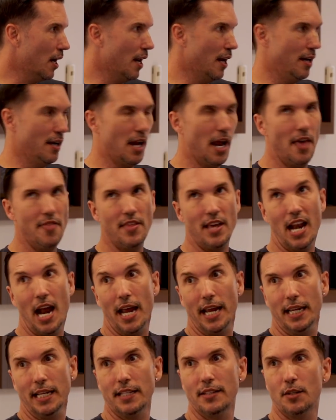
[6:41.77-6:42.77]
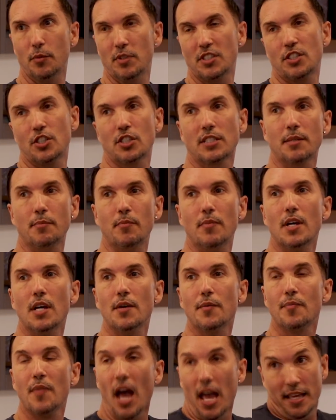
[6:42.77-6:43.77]
And then there was just some,
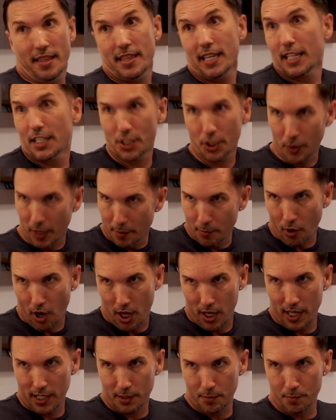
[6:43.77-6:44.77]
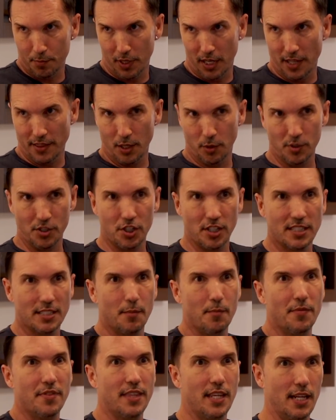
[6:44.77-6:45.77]
I think it's a great product, but there was just
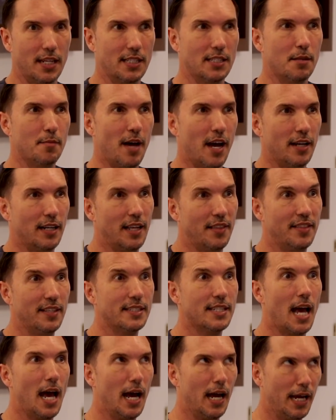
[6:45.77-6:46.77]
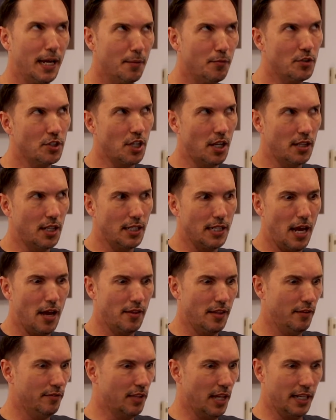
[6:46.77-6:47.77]
some things about it at the time, which I think now
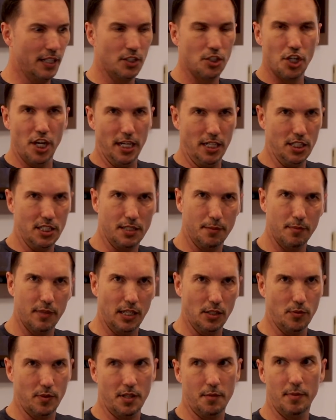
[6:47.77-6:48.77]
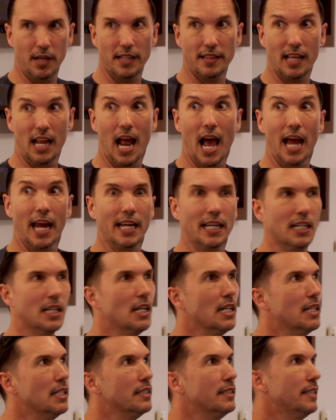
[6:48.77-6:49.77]
they've like changed some things with it, but that I
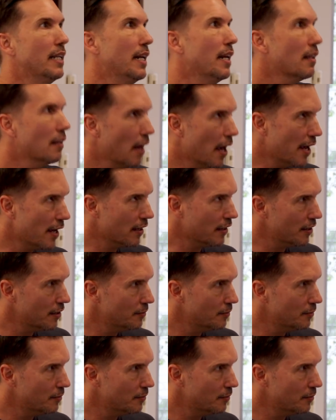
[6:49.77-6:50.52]
didn't like.